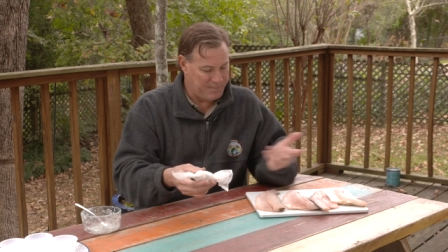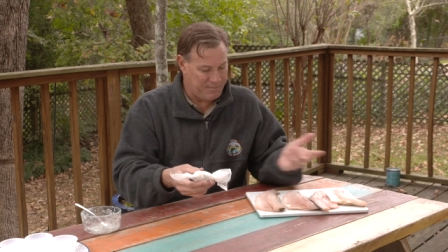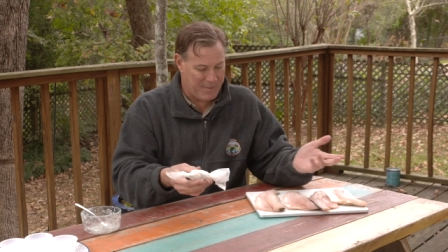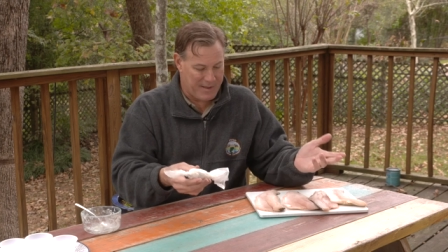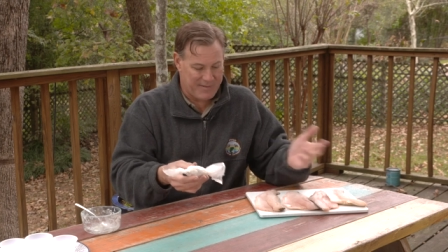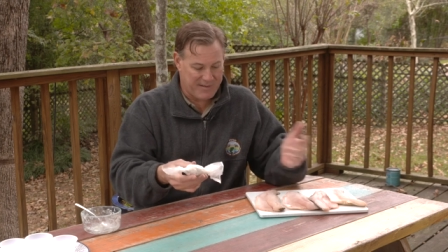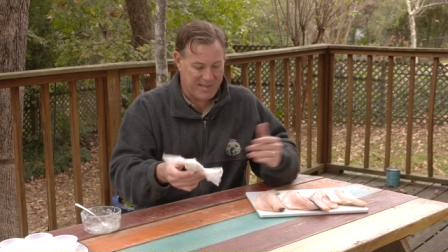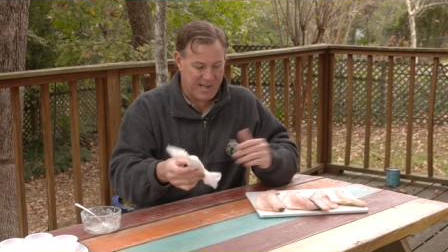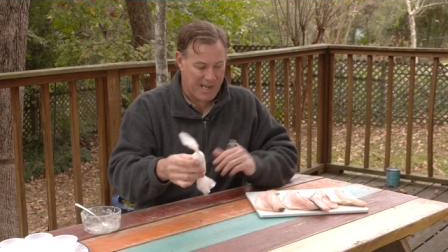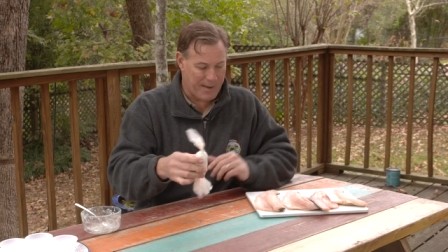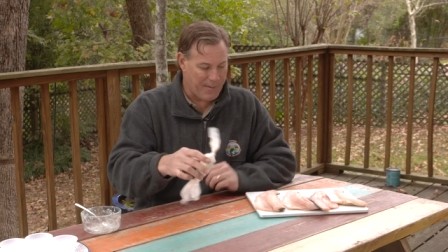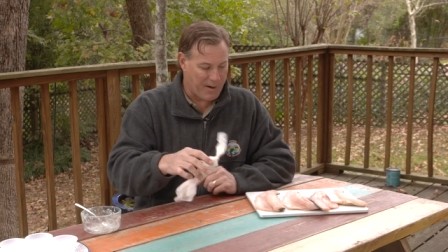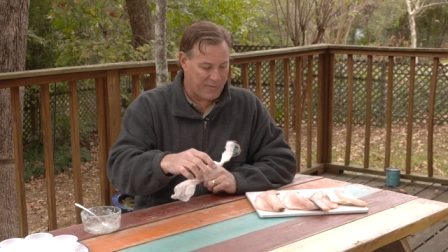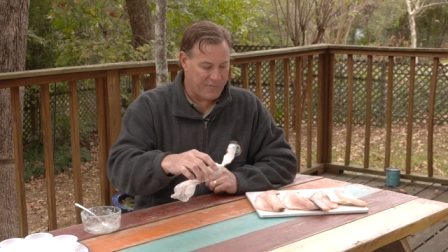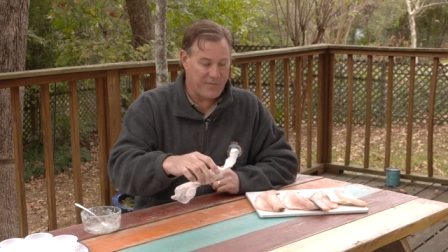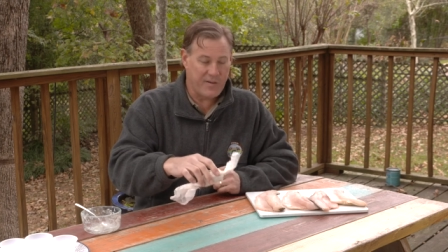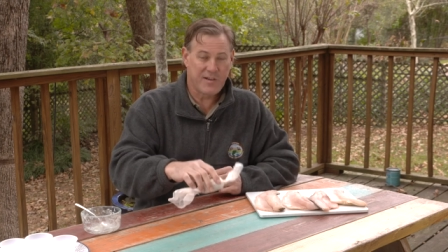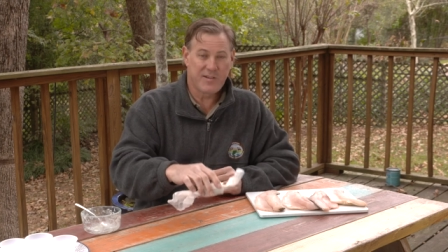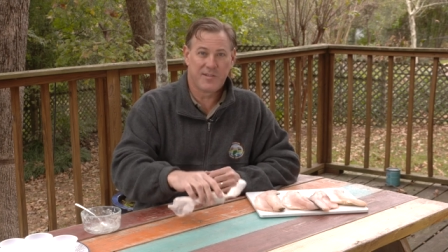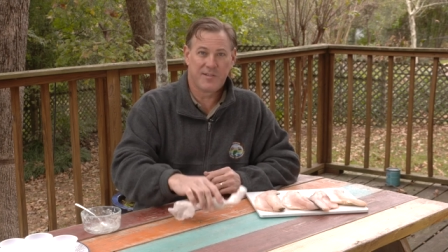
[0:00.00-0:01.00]
By the time our
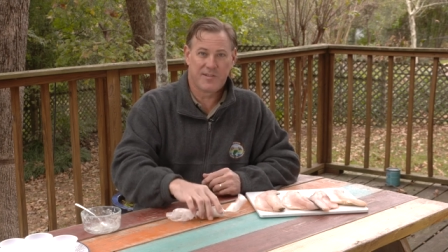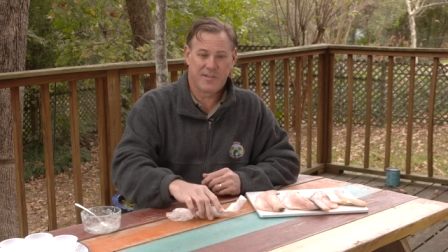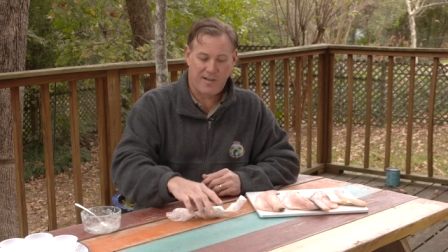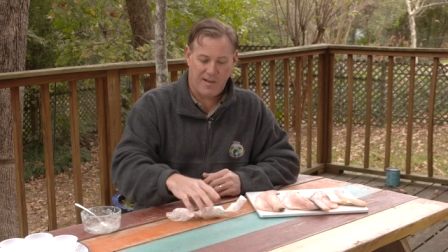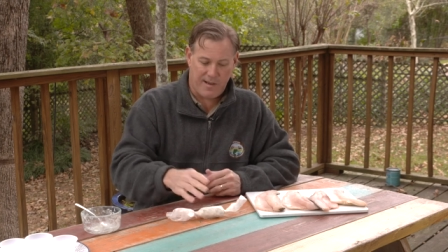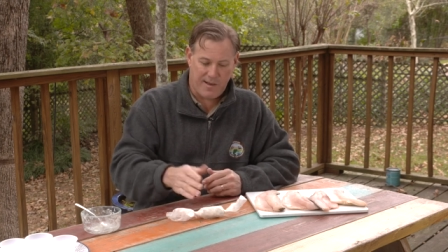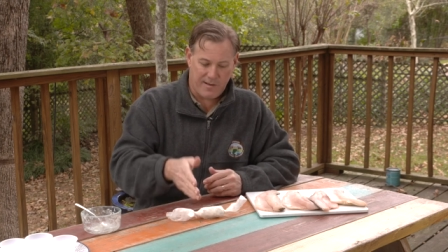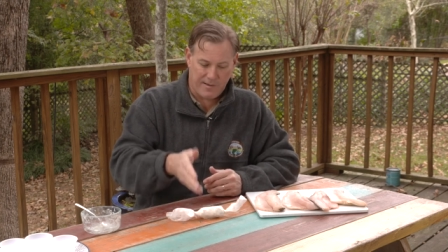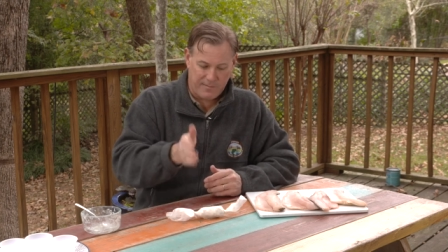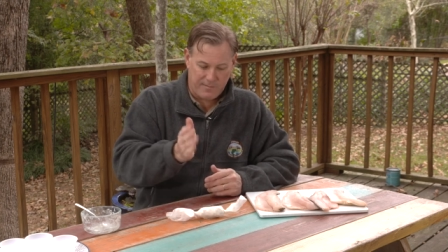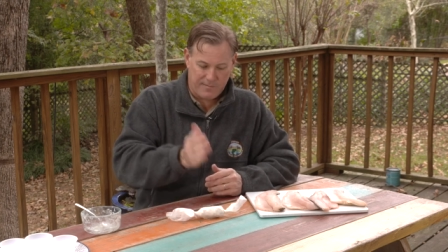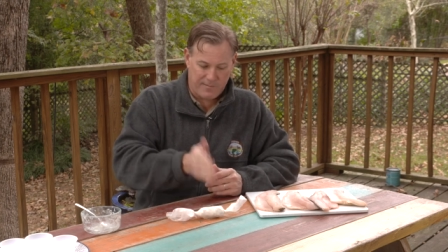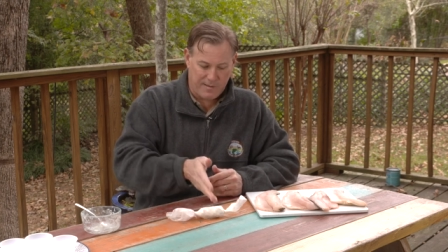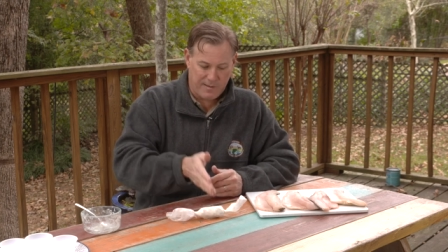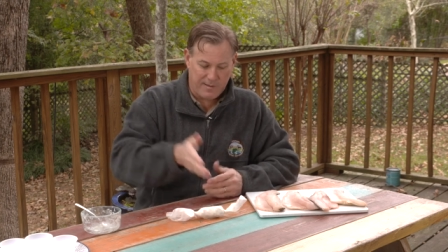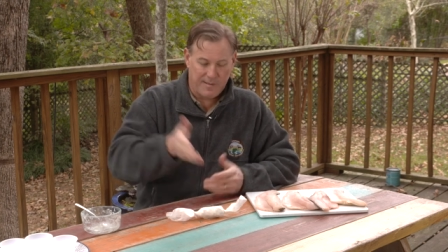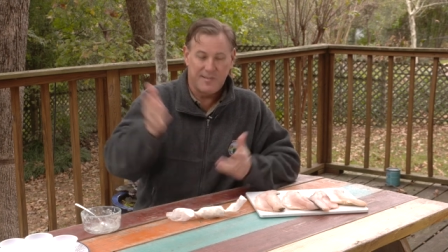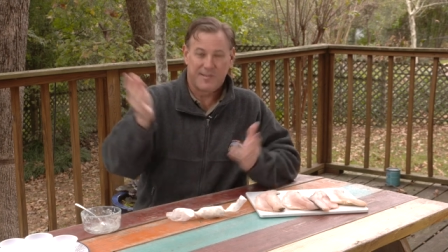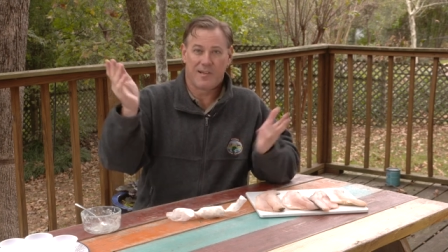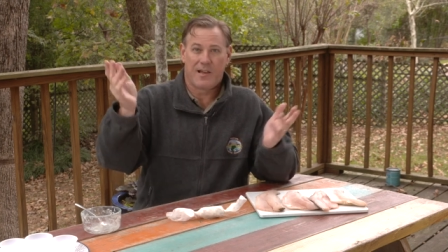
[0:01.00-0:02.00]
fish is done,
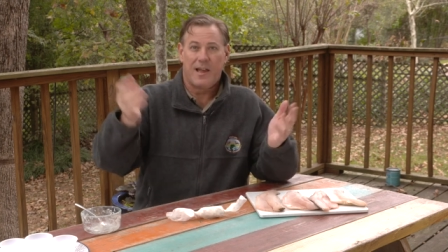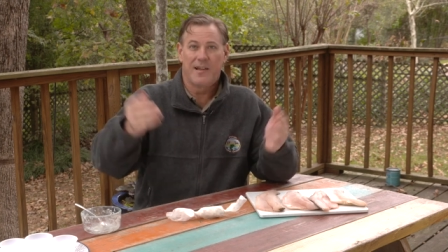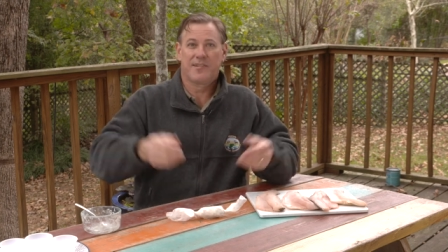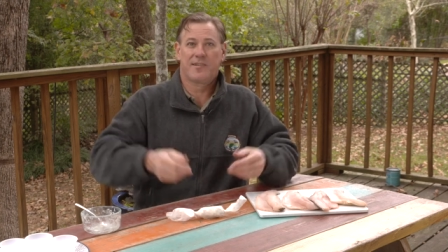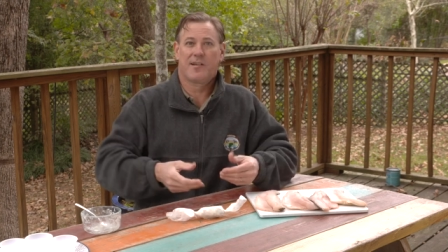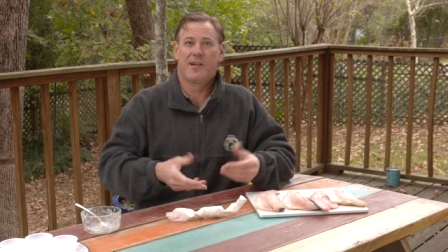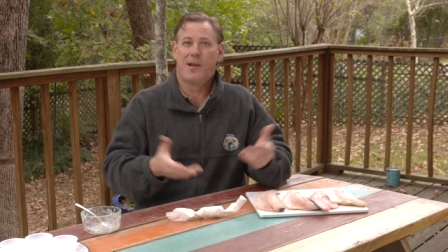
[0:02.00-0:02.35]
slice